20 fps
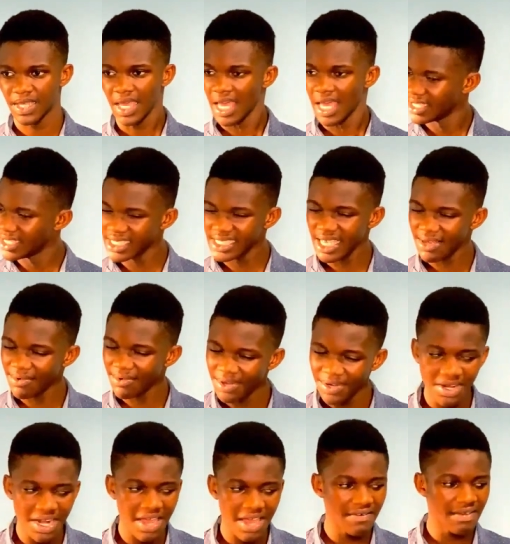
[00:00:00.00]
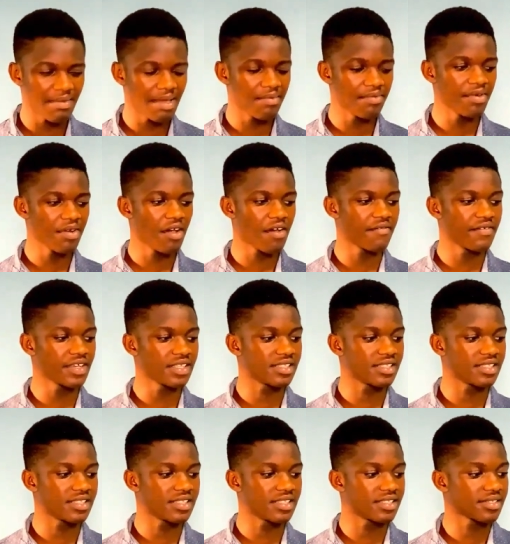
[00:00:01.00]
Just that we don't have a memory of
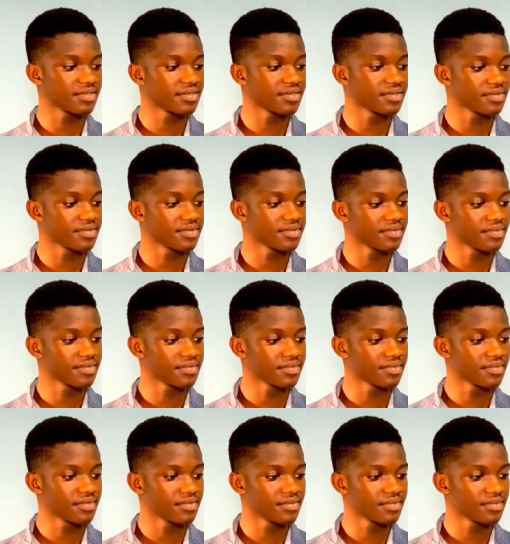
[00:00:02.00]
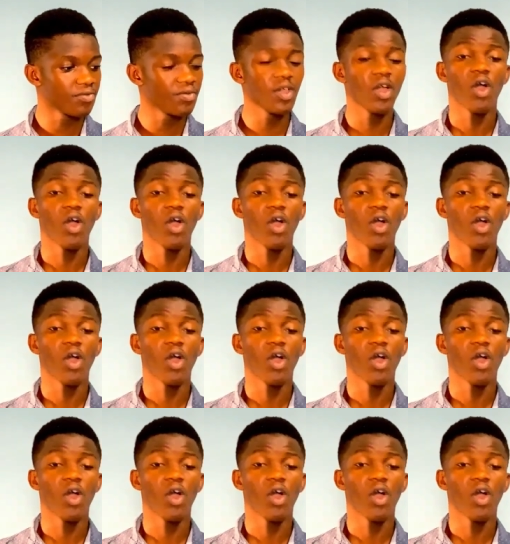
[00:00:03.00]
it. We